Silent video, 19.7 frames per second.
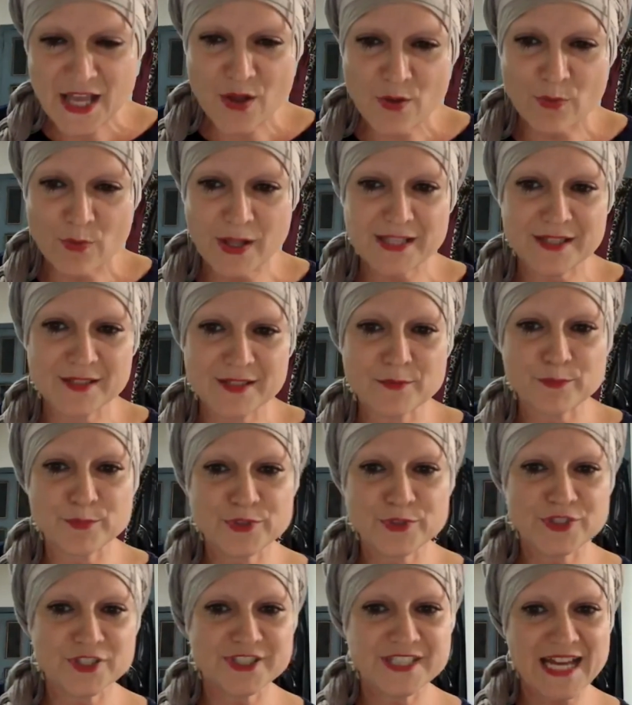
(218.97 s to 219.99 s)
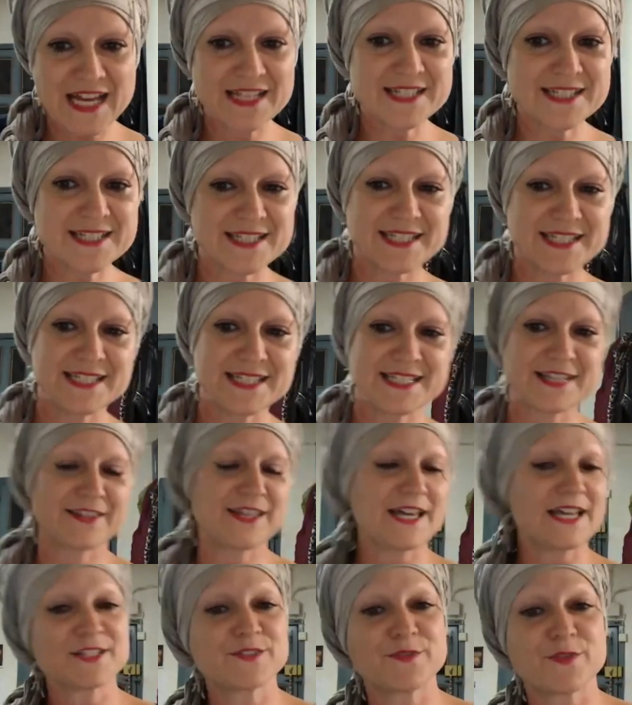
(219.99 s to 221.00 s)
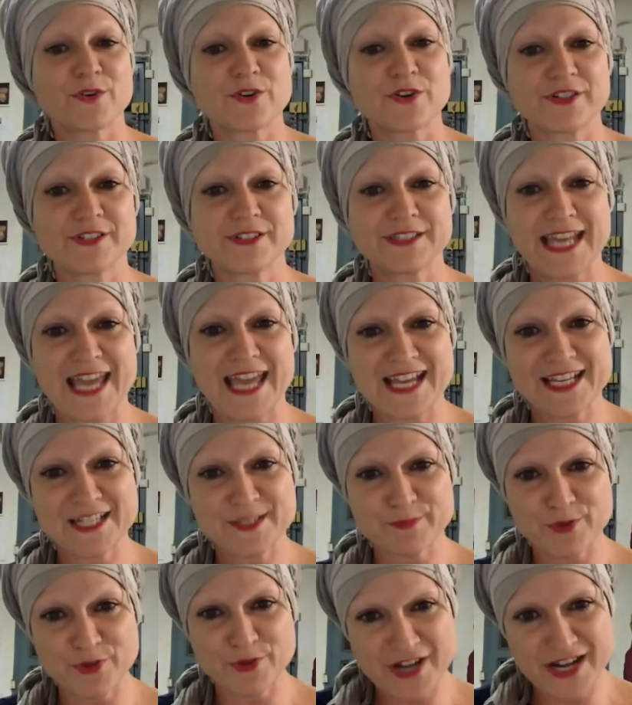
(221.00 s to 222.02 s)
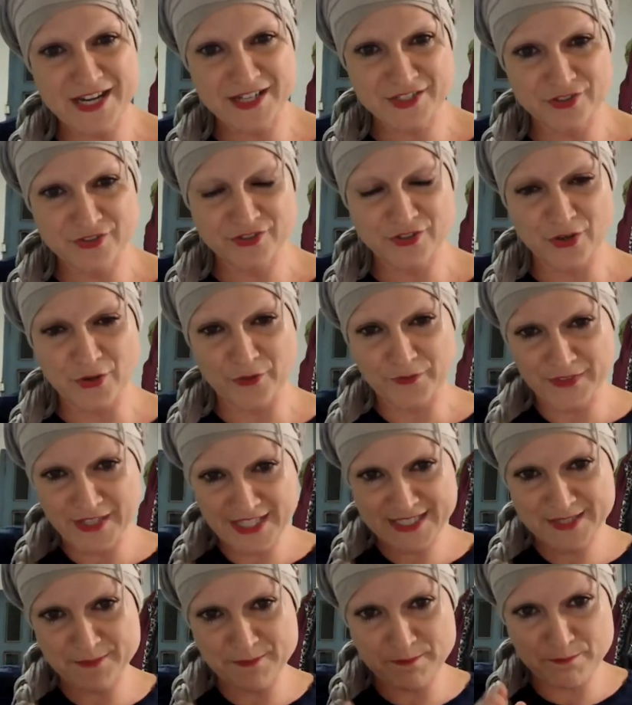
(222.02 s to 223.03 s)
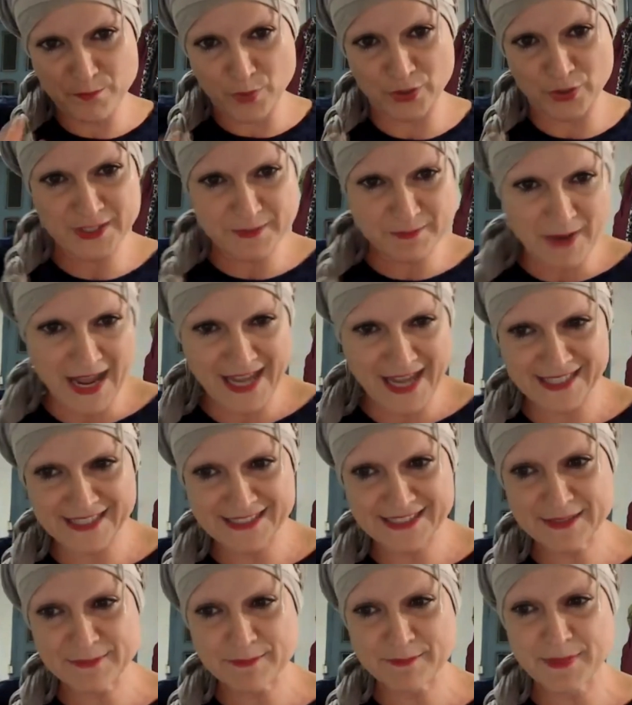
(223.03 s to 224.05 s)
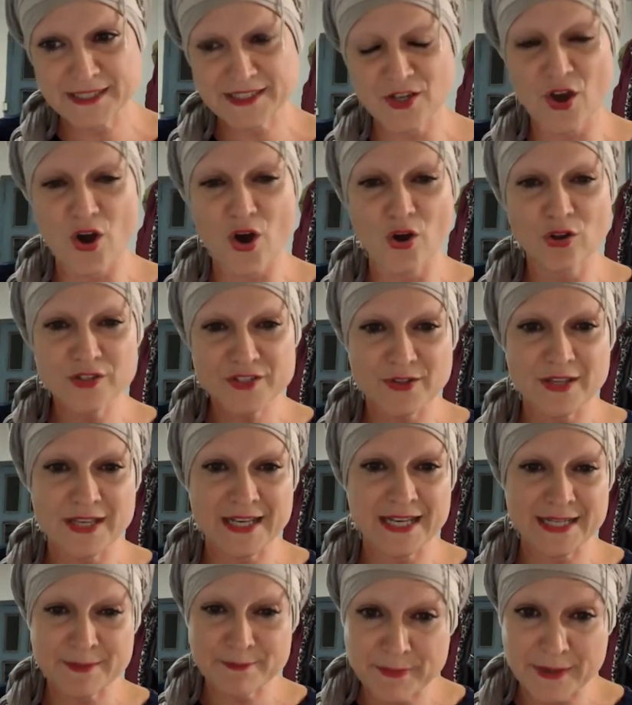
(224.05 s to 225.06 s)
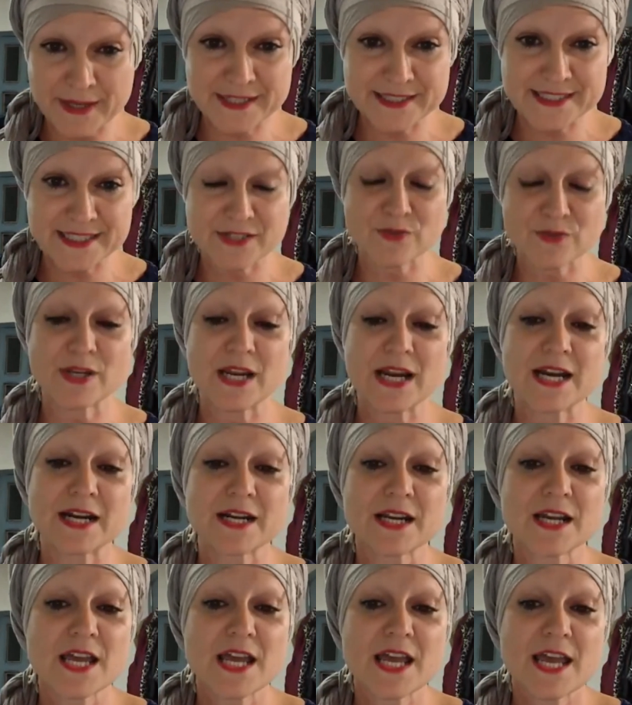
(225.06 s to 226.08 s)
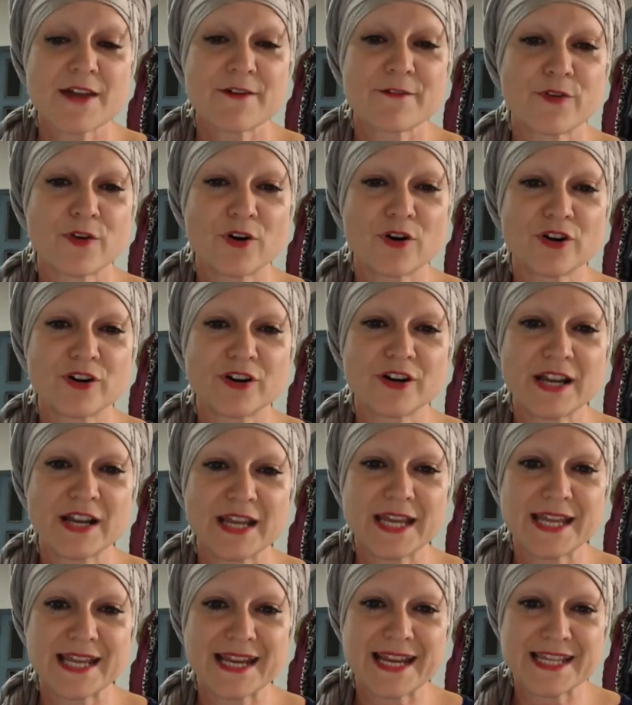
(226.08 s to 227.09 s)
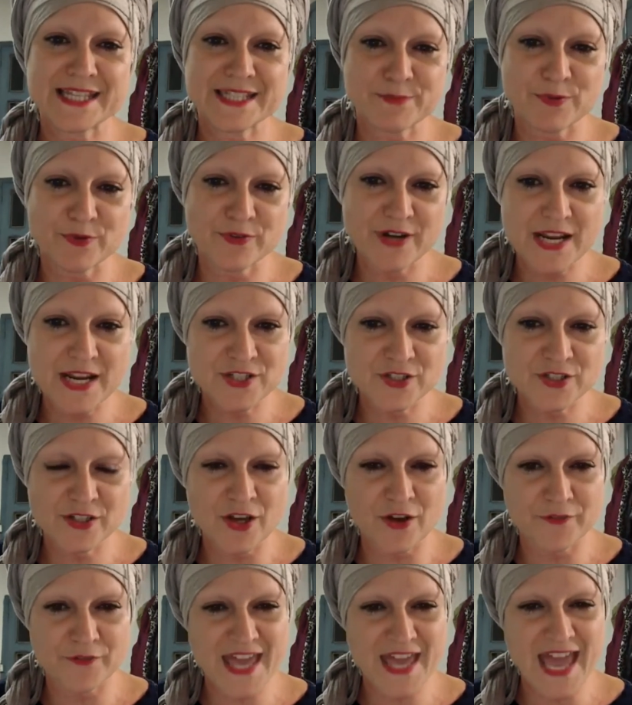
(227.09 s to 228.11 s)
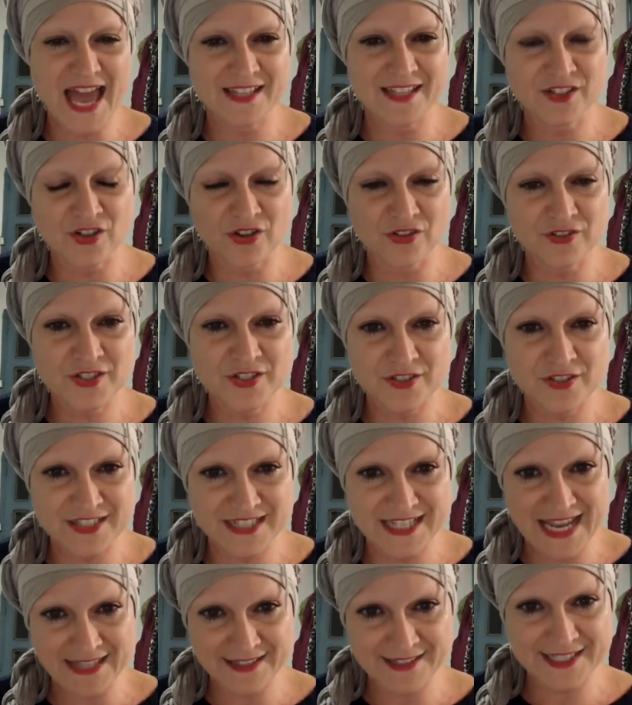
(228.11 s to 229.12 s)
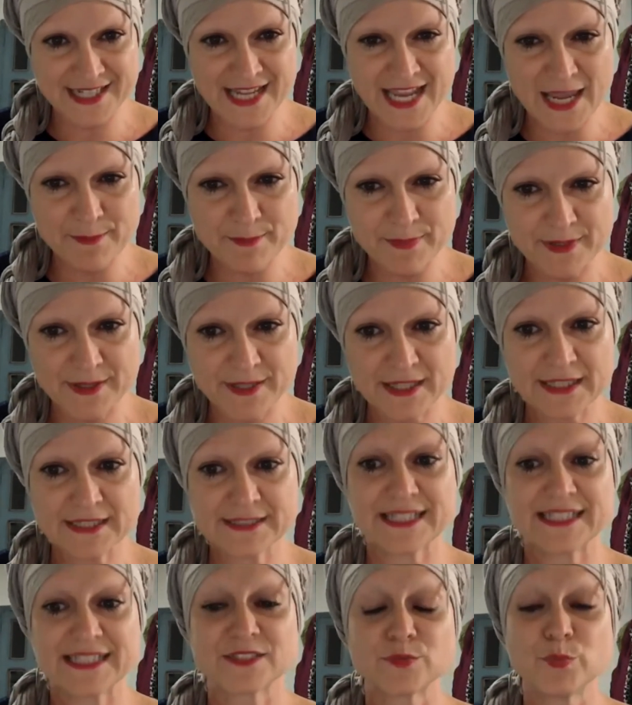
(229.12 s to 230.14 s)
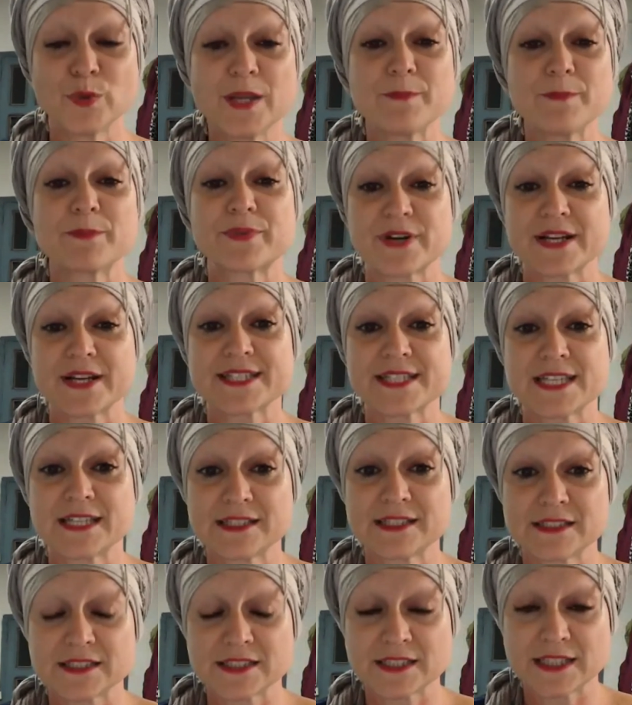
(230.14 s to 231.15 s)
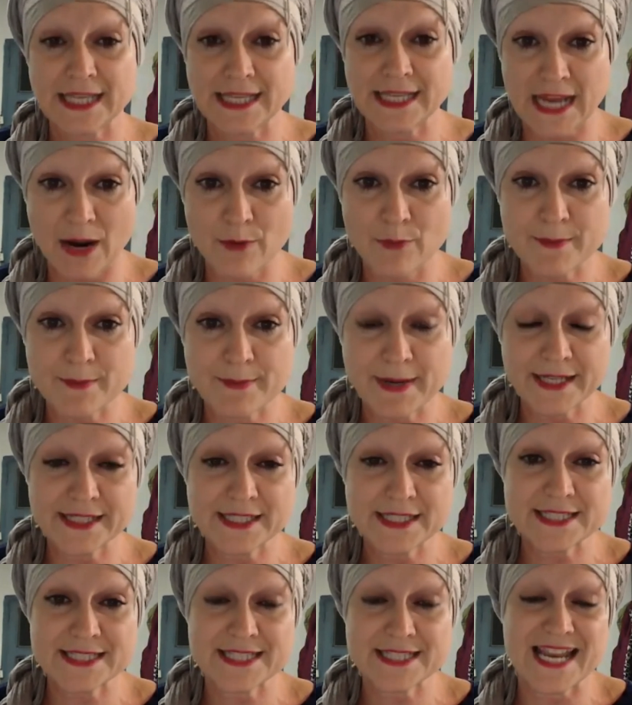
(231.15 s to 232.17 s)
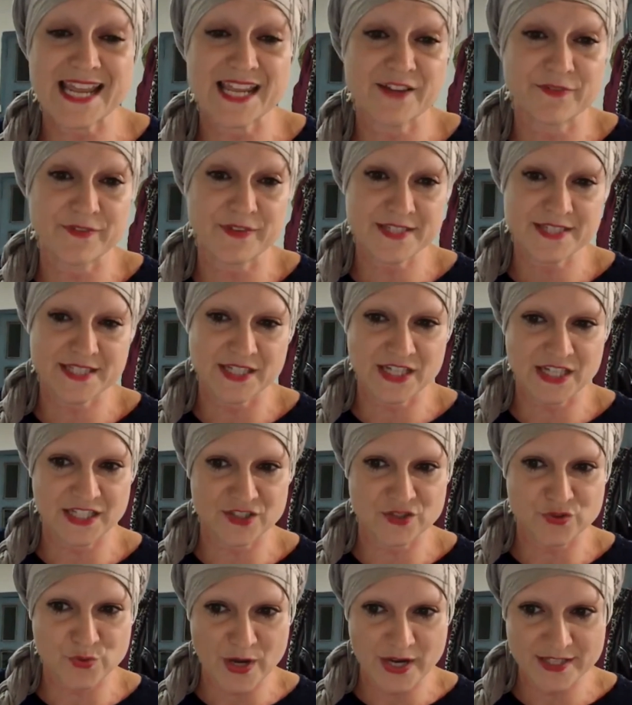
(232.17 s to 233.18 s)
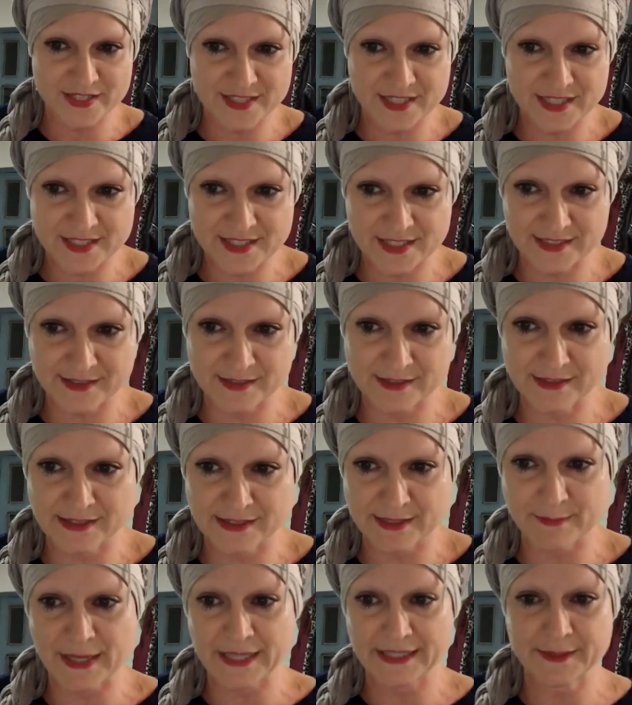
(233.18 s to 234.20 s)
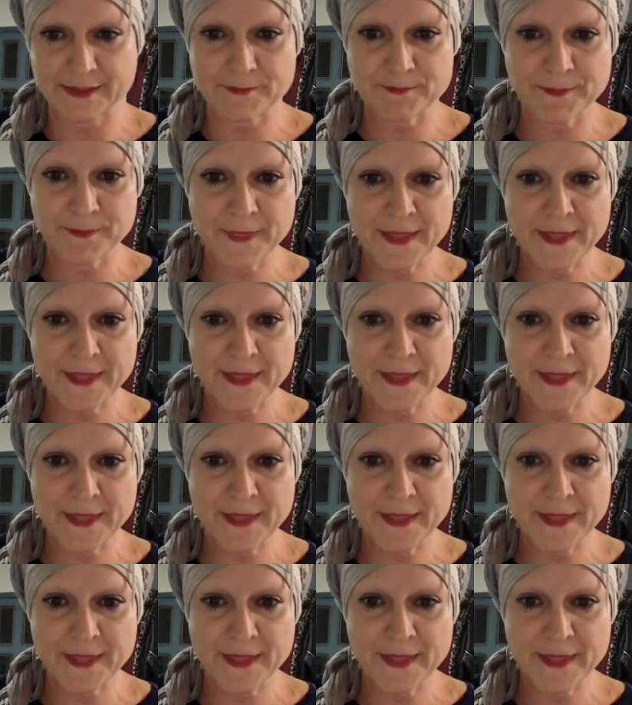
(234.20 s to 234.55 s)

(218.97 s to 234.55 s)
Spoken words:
Well, Butoh dance is a dance for the exploration of this body-mind, but also in particular for exploration of the unconscious landscape that we present in our bodies, like physical traces in the body.